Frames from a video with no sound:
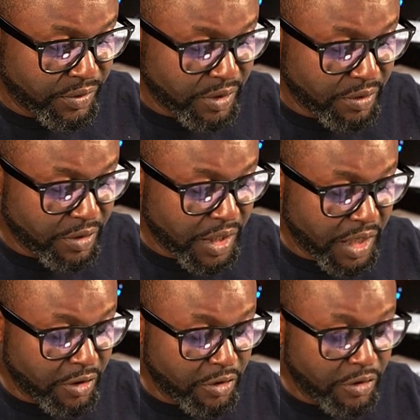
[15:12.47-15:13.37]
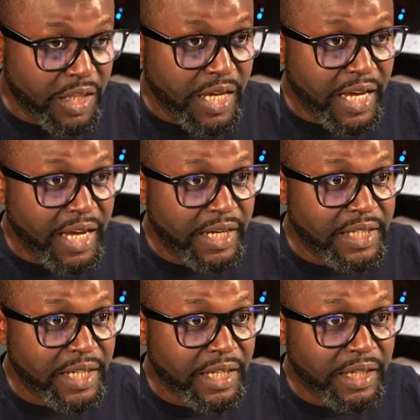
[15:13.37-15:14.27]
So we're gonna do
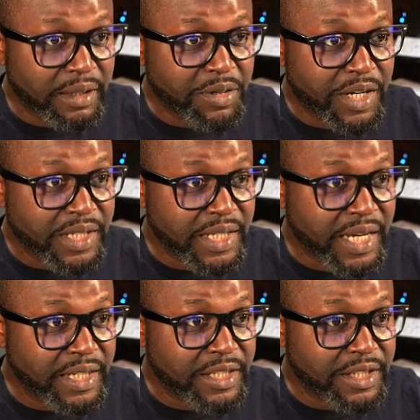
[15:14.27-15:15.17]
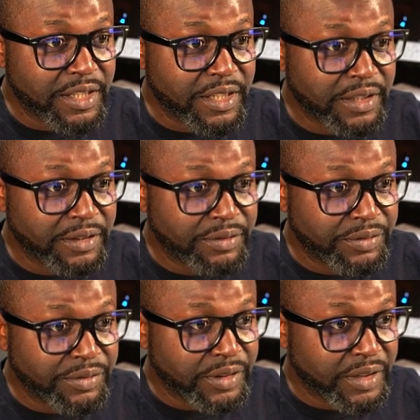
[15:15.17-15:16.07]
that and then press enter,
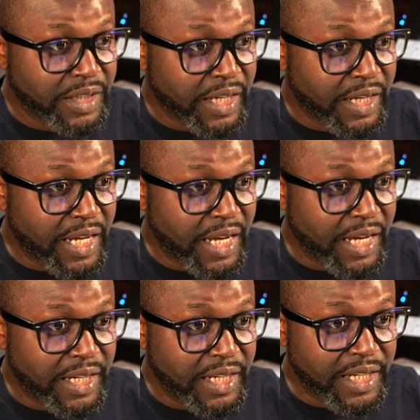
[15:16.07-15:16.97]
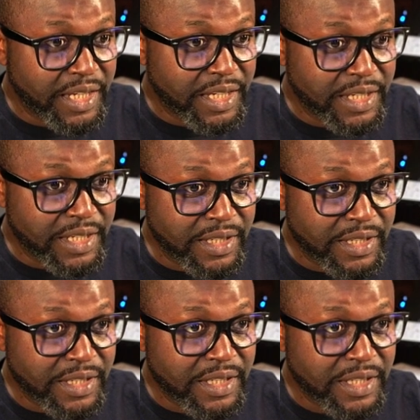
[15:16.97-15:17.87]
and that
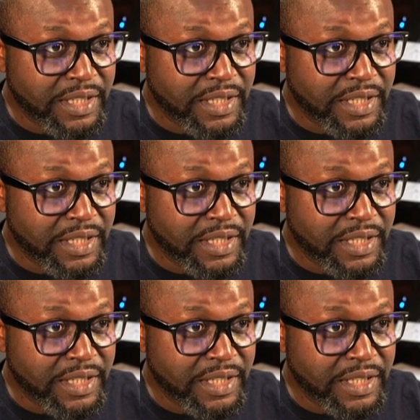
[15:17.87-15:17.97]
is